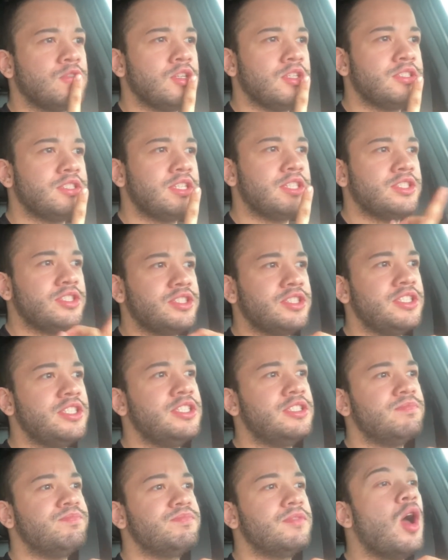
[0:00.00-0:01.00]
what else am I just
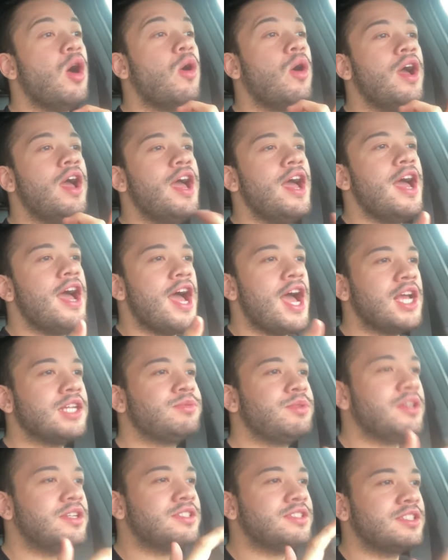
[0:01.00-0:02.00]
eat? Oh, hash
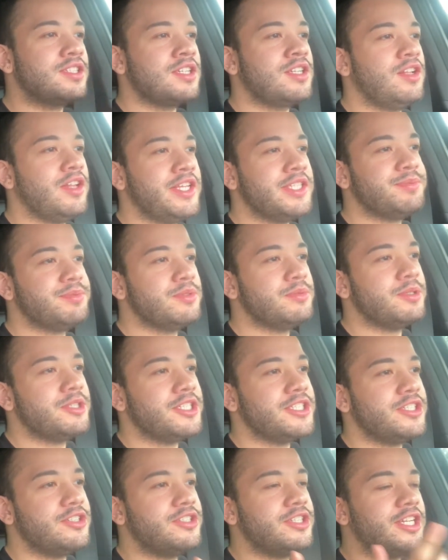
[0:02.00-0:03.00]
browns, glazed
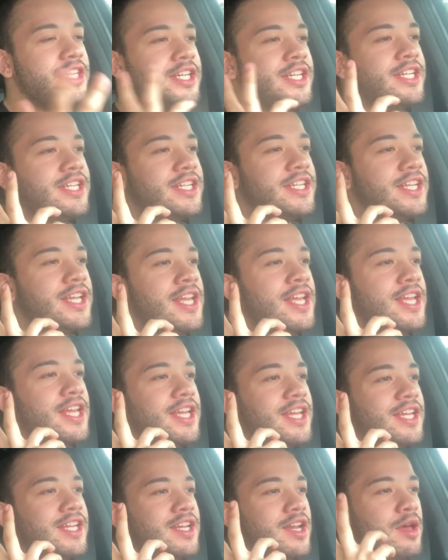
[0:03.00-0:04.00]
blueberry donut,
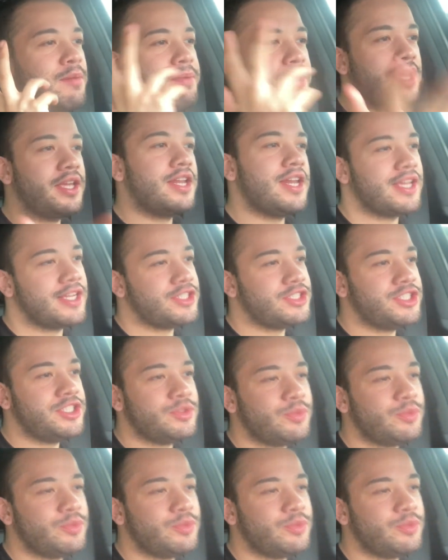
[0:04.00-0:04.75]
and the bacon, egg, and cheese